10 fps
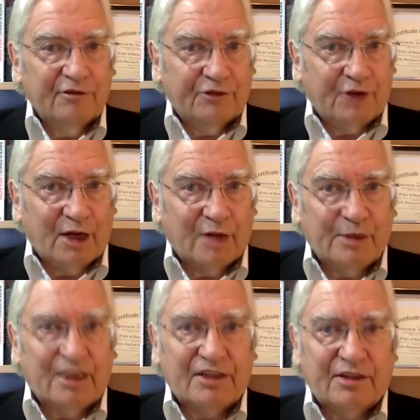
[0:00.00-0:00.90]

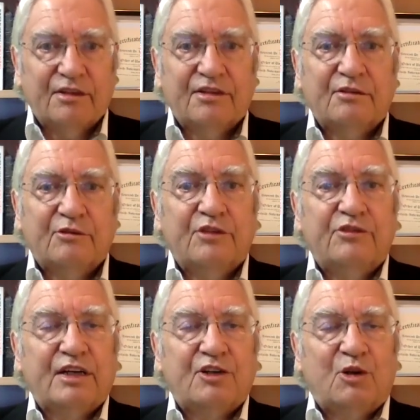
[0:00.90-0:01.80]
Fogbusters with
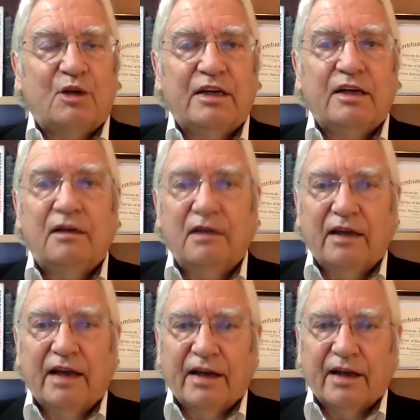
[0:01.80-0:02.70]
Victoria
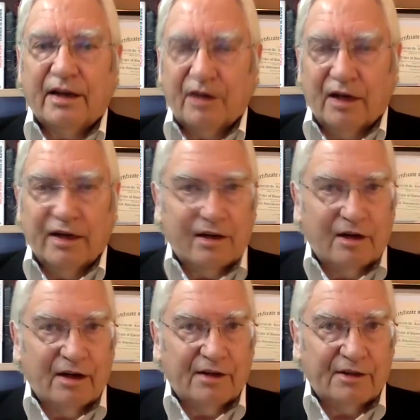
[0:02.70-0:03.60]
and iconic
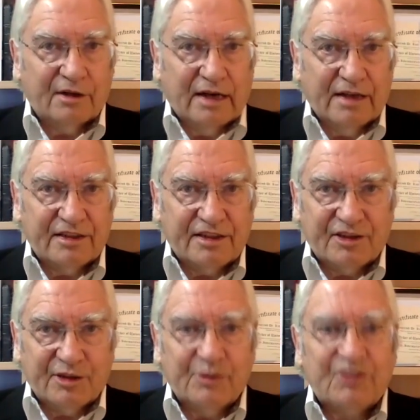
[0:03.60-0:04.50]
author and
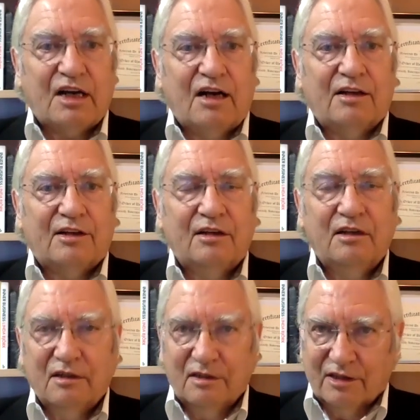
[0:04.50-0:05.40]
systems scholar
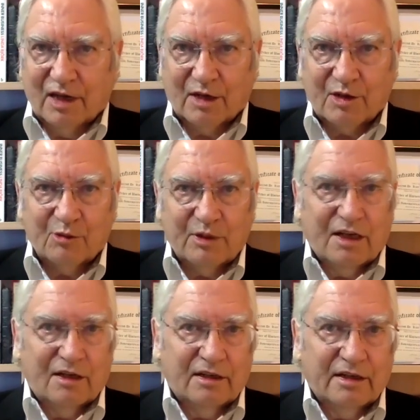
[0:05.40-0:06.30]
Dr.
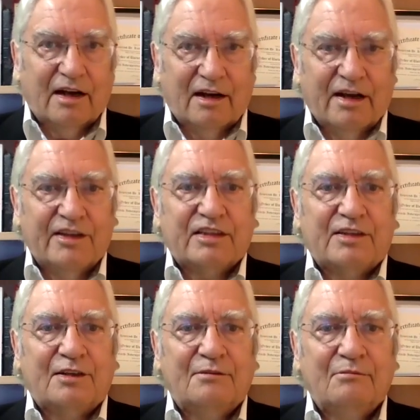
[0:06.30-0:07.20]
Rian
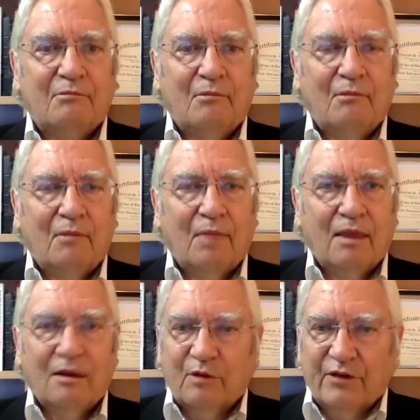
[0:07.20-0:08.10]
Eisler.
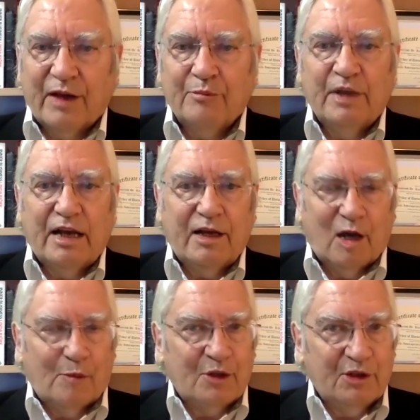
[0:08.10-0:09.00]
We've had many
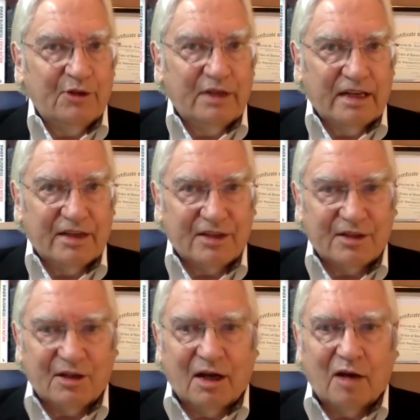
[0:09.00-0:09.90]
opportunities to
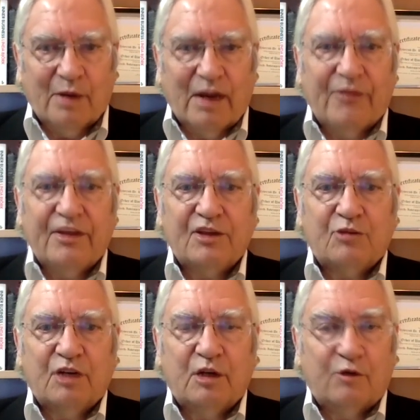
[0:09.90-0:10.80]
talk about these
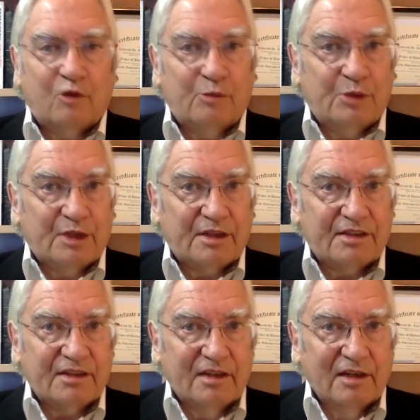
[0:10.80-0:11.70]
wonderful
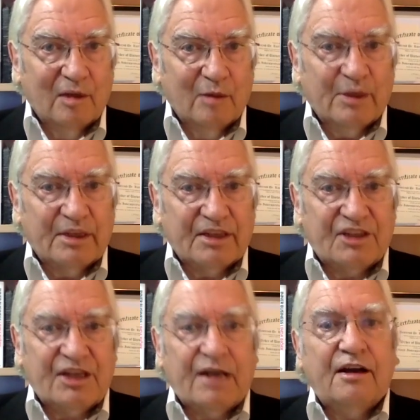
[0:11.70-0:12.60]
books, but to
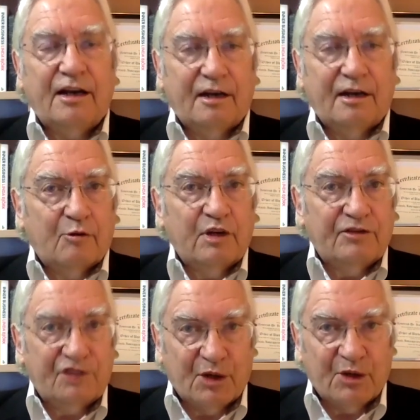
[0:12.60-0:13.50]
share here,
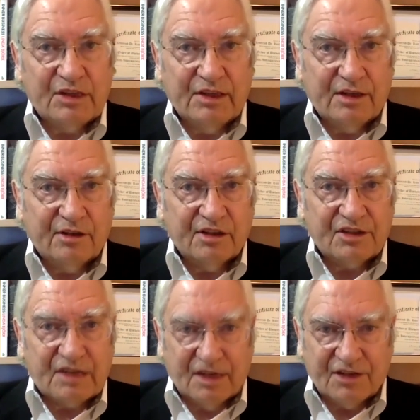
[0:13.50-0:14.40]
we've chosen their
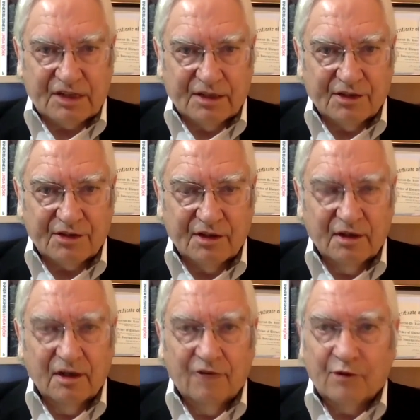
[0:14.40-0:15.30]
discussions
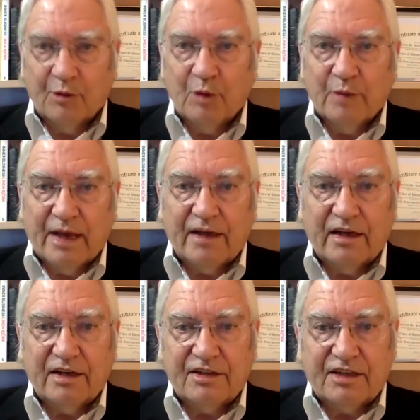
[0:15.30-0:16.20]
from
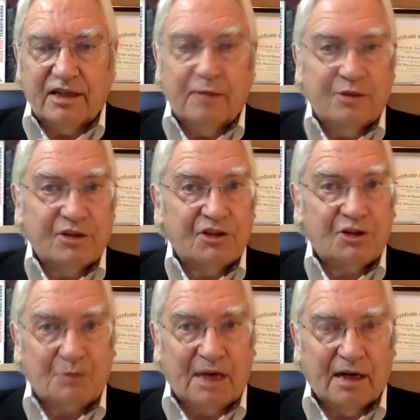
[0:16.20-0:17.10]
humanities team's
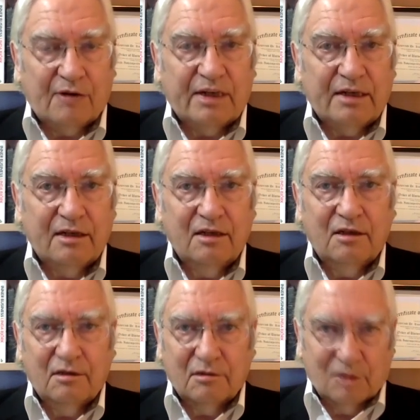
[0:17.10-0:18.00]
inspiring
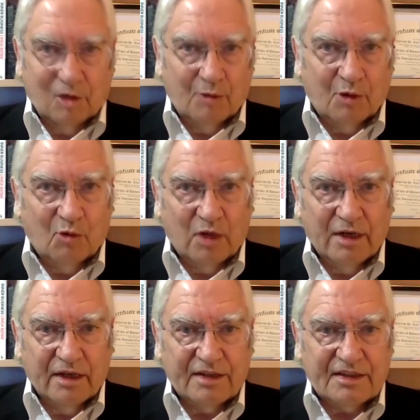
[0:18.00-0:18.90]
Global
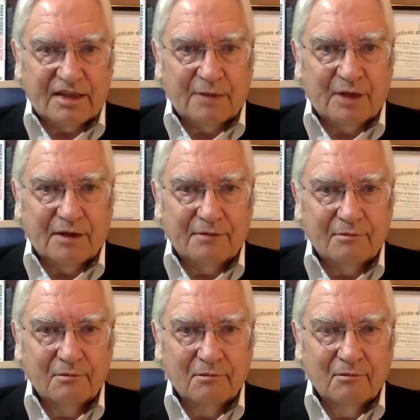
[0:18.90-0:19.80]
Oneness Summit.
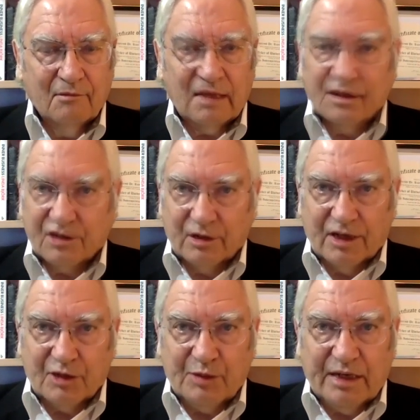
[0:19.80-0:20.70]
So
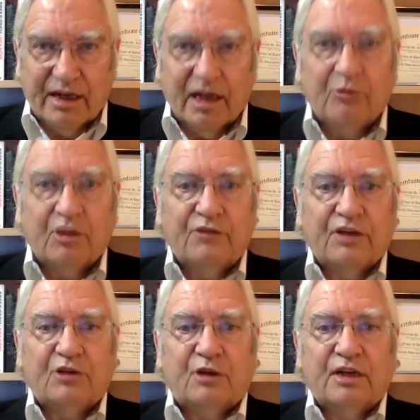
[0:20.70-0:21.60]
let's begin with
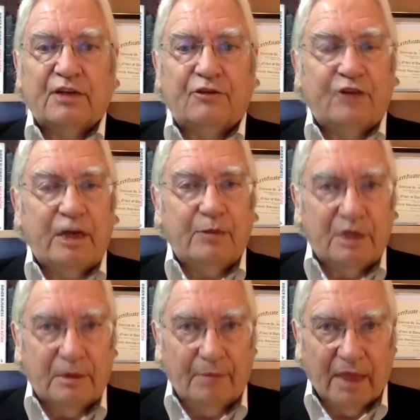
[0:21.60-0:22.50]
Victoria
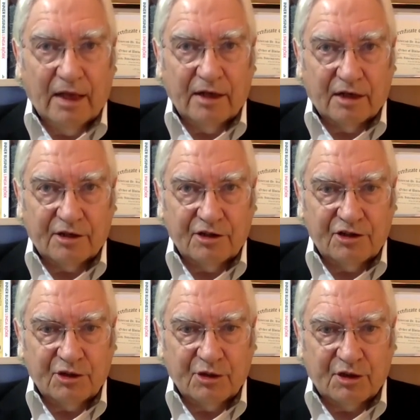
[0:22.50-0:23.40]
Friedman and Dr.
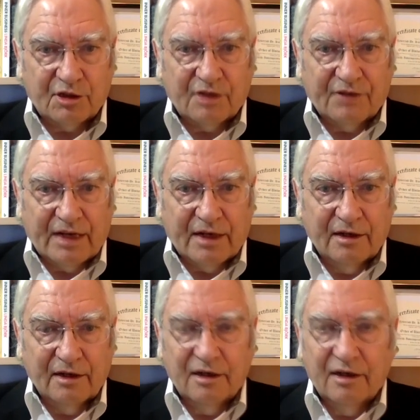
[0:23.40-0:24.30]
Jude Currivan
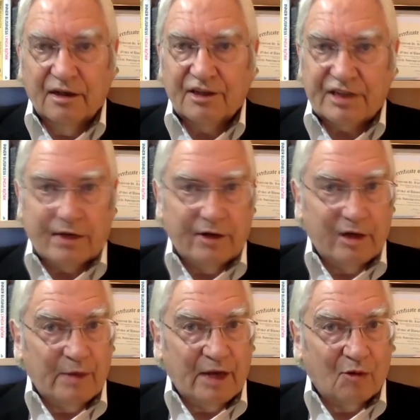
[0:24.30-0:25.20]
sharing
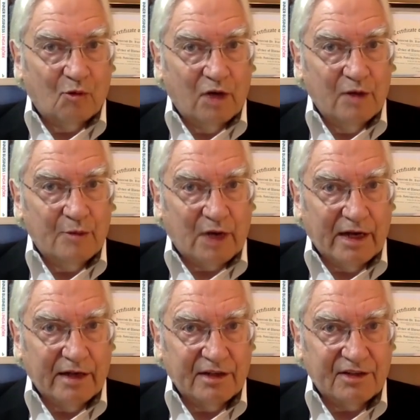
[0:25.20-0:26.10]
about One
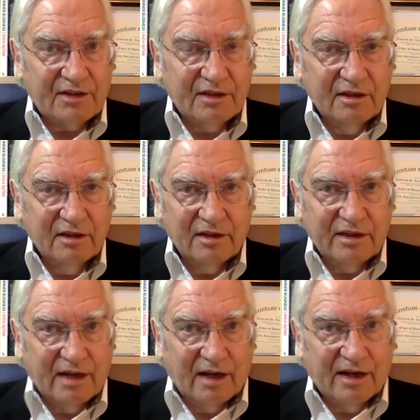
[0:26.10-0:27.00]
Brightness,
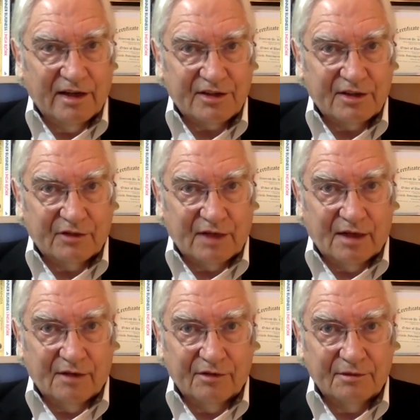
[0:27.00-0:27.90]
The Eyes of Love.